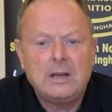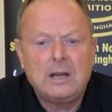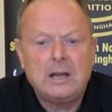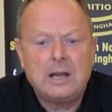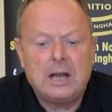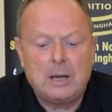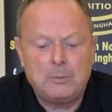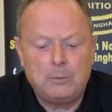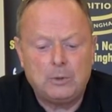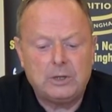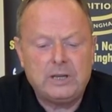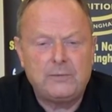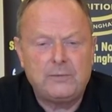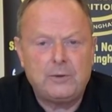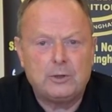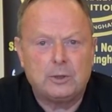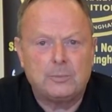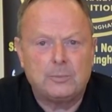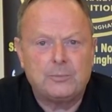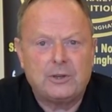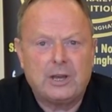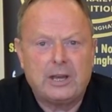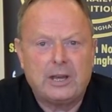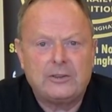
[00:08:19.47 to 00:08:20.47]
and we'll give you
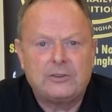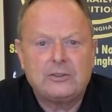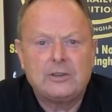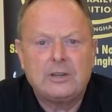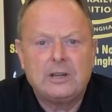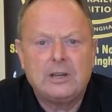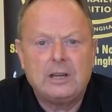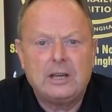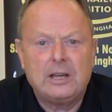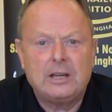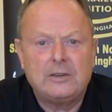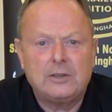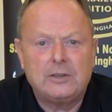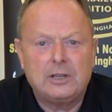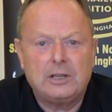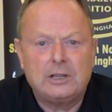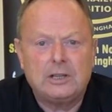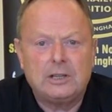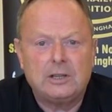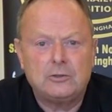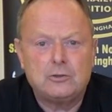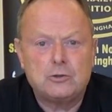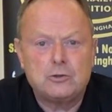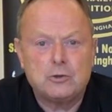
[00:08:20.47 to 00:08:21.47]
an update in
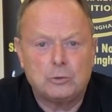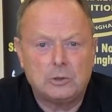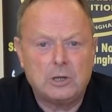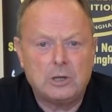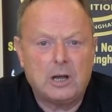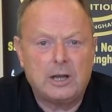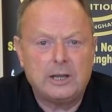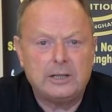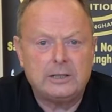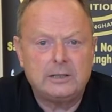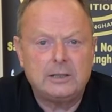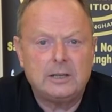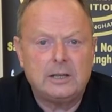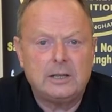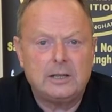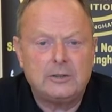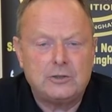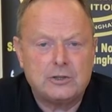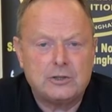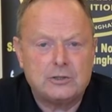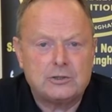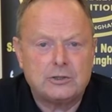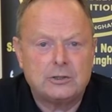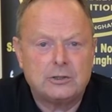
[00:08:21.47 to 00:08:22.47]
the July
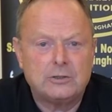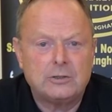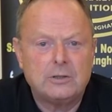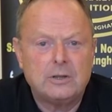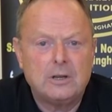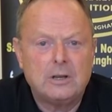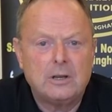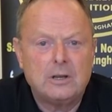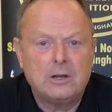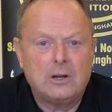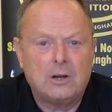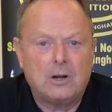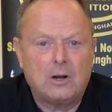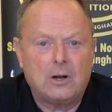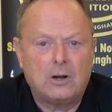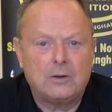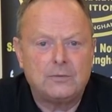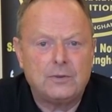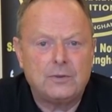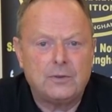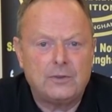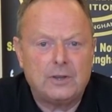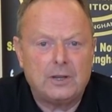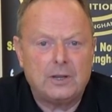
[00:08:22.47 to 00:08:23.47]
edition
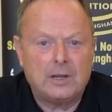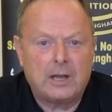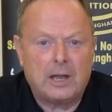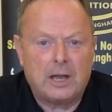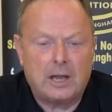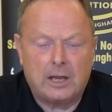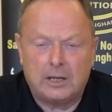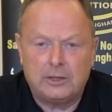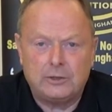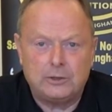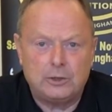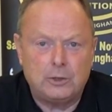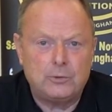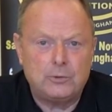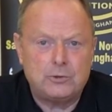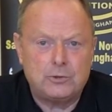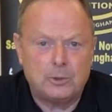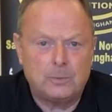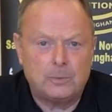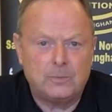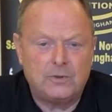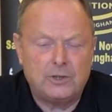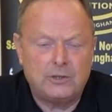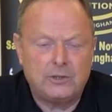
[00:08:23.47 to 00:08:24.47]
of the
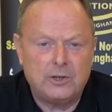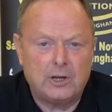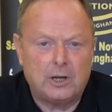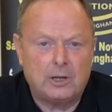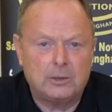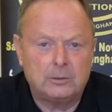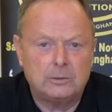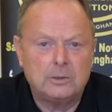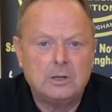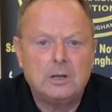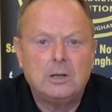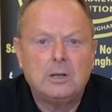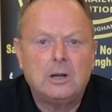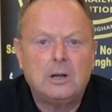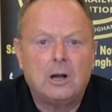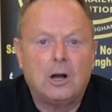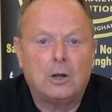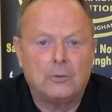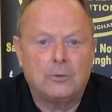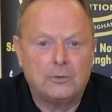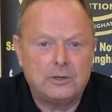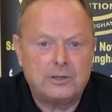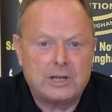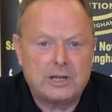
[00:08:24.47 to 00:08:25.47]
YouTube video
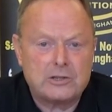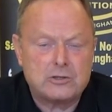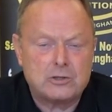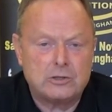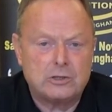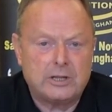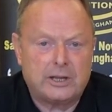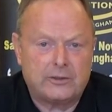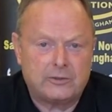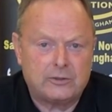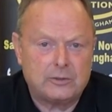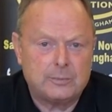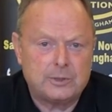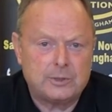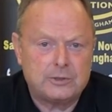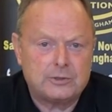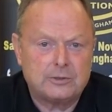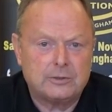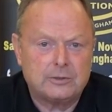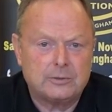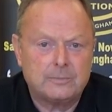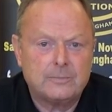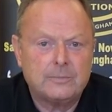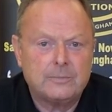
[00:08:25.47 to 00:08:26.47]
on the National Exhibition.